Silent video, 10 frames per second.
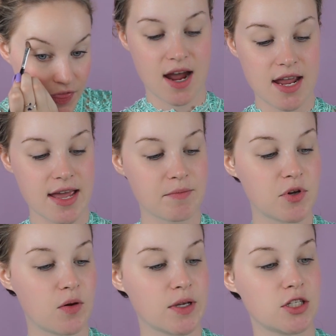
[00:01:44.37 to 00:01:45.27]
I am
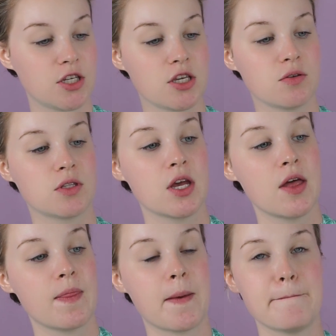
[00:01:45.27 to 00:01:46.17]
going to use
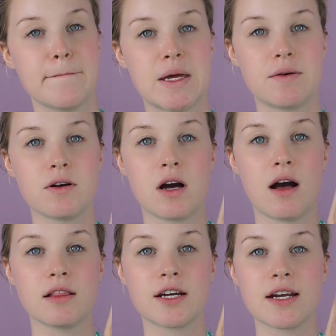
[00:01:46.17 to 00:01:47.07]
the middle
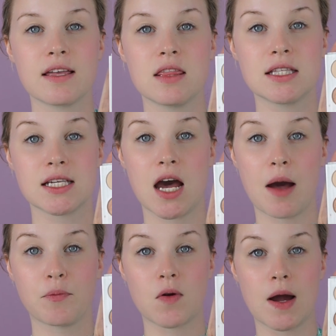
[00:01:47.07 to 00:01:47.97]
color in the
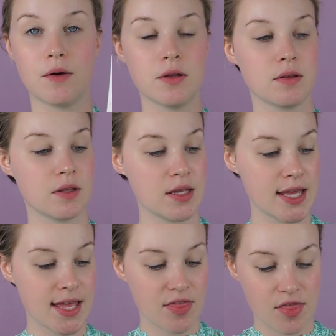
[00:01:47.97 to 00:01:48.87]
top row.
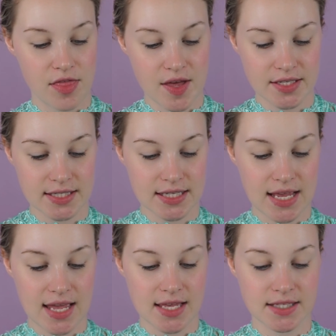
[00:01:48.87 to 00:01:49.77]
This
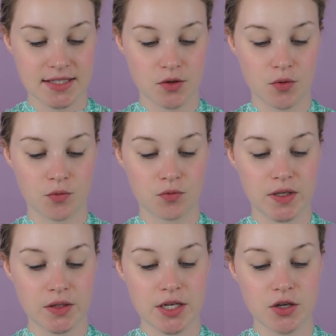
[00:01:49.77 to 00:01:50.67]
is
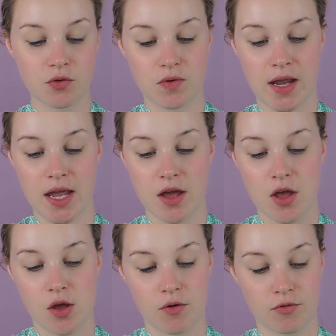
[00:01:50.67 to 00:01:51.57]
really great
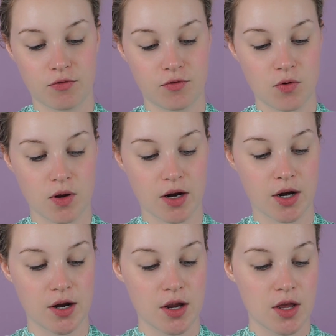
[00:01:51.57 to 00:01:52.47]

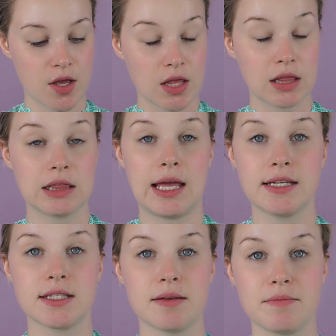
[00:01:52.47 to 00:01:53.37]
for
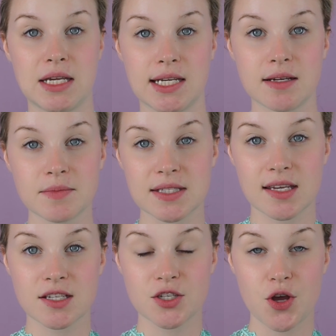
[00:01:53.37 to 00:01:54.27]
light to medium
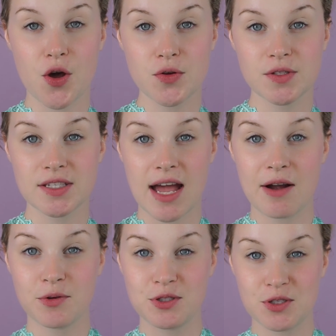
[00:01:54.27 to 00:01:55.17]
skin tones.
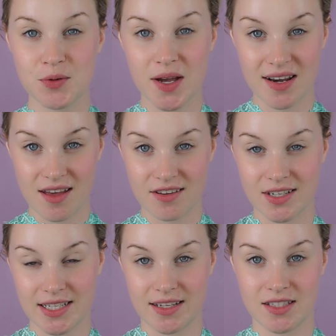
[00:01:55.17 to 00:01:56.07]
I will do
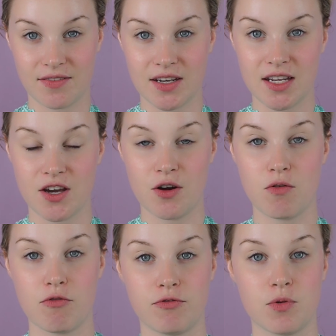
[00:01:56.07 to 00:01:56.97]
another dance
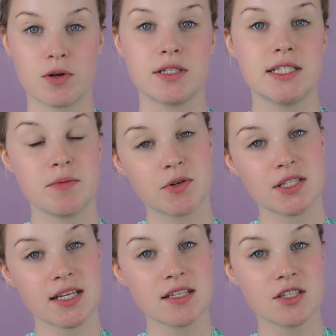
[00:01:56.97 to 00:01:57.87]
video for deeper
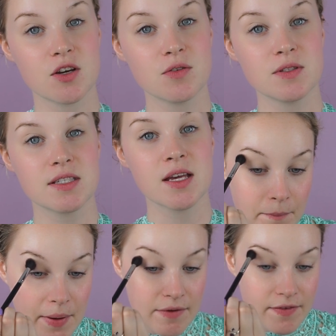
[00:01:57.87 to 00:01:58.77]
skin tones.
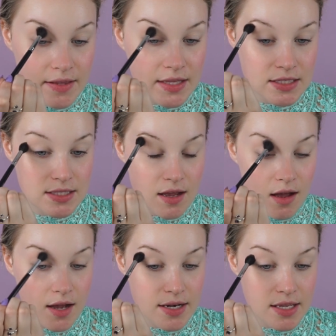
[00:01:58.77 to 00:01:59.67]
Buffing this
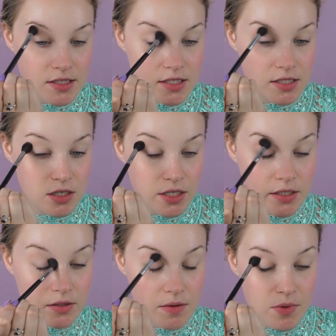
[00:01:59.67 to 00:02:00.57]
on in
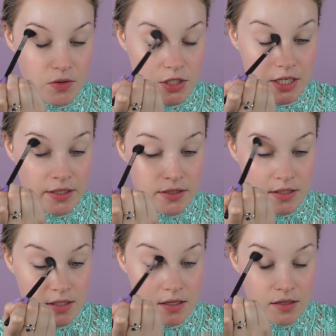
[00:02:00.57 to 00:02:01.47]
circular
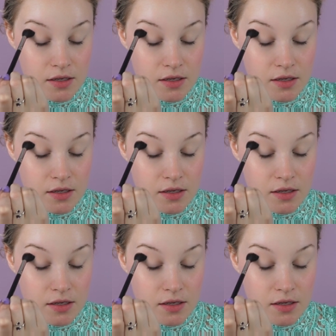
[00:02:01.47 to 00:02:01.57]
motions